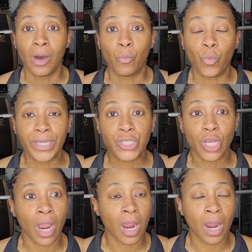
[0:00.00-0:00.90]
which
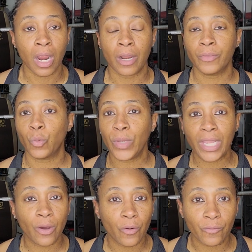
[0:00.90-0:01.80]
are the
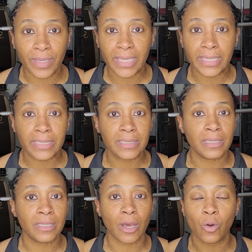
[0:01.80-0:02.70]
Wegovys,
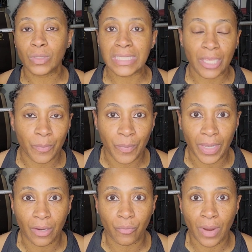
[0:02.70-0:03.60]
the
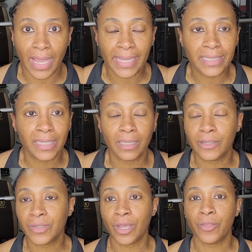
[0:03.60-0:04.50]
Ozempic, right?
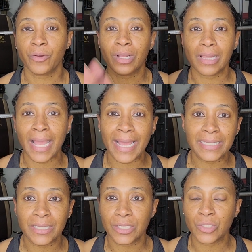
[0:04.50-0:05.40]
There's other
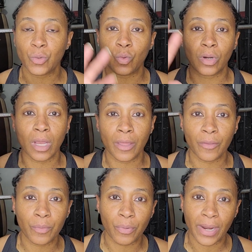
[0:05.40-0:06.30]
classes or other
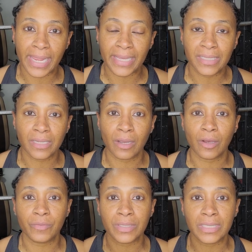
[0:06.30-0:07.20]
brands
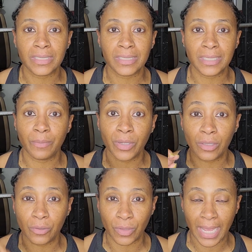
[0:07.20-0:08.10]
of
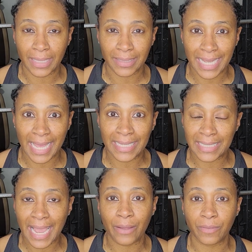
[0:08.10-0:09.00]
semaglutides
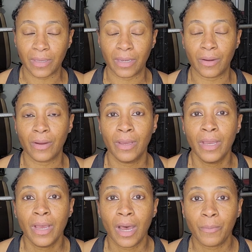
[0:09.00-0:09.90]
out there,
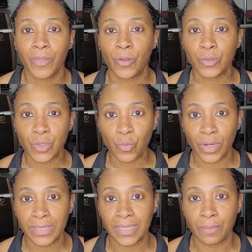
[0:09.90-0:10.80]
um, but those are the
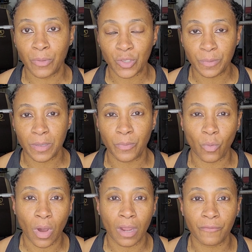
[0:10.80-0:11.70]
ones that most people
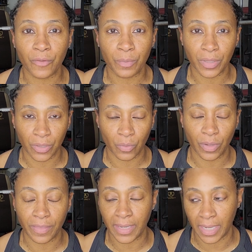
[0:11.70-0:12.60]
are familiar with
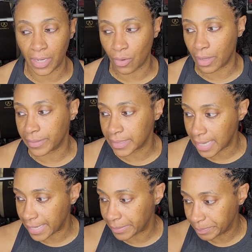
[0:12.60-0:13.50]
and hear all the time.
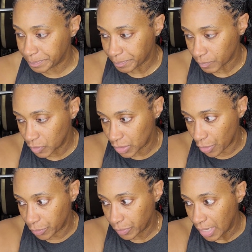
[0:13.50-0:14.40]

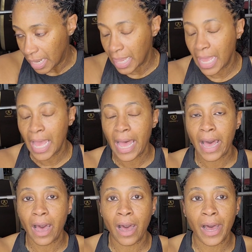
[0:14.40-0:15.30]
So
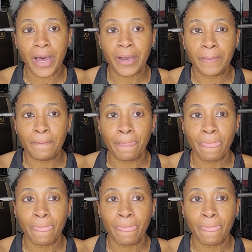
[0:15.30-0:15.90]
um,